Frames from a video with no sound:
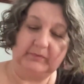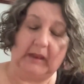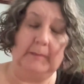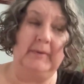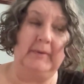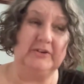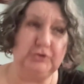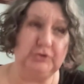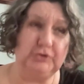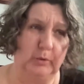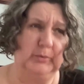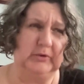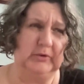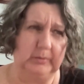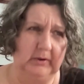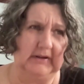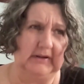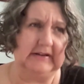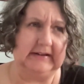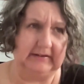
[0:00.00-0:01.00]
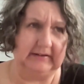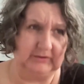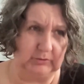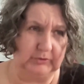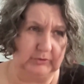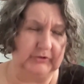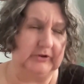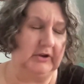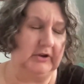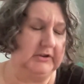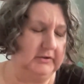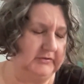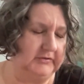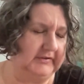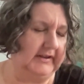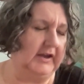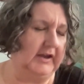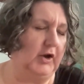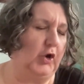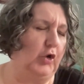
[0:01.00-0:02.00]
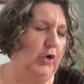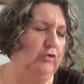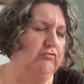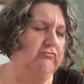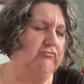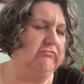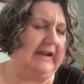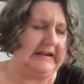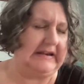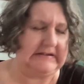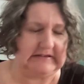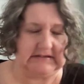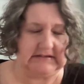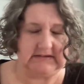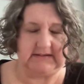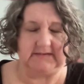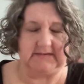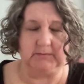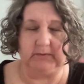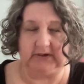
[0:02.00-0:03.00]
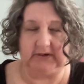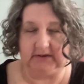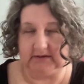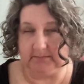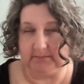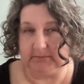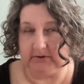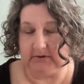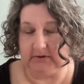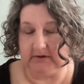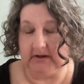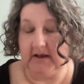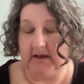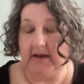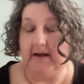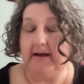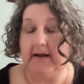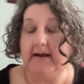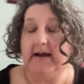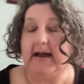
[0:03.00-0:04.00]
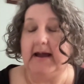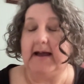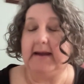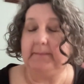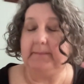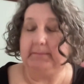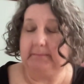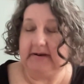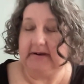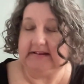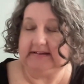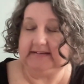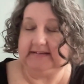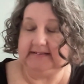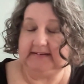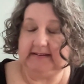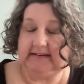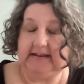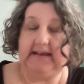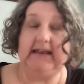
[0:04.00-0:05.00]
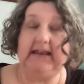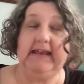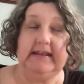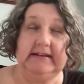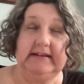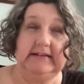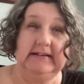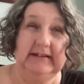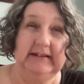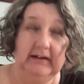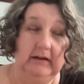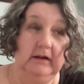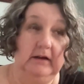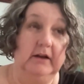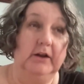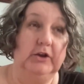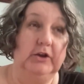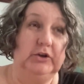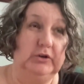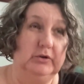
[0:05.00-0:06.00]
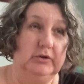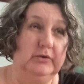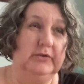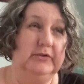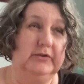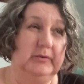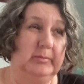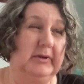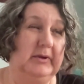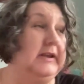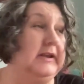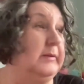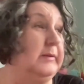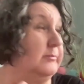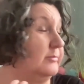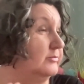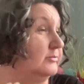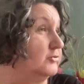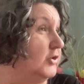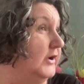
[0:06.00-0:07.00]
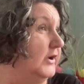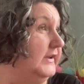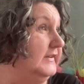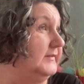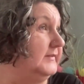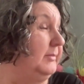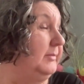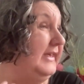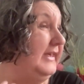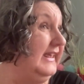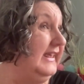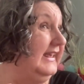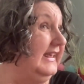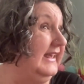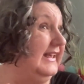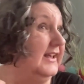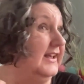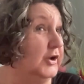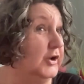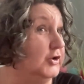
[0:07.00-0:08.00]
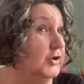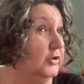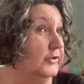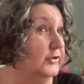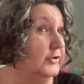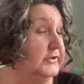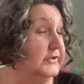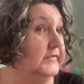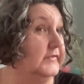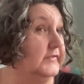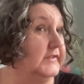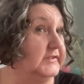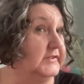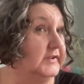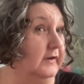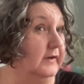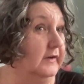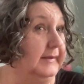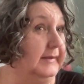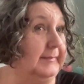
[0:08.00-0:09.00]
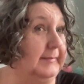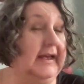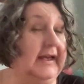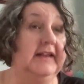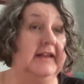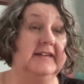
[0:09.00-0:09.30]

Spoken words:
My job was working outdoors and I used to get horrendous windburn. My skin used to be bright pink a lot of the time.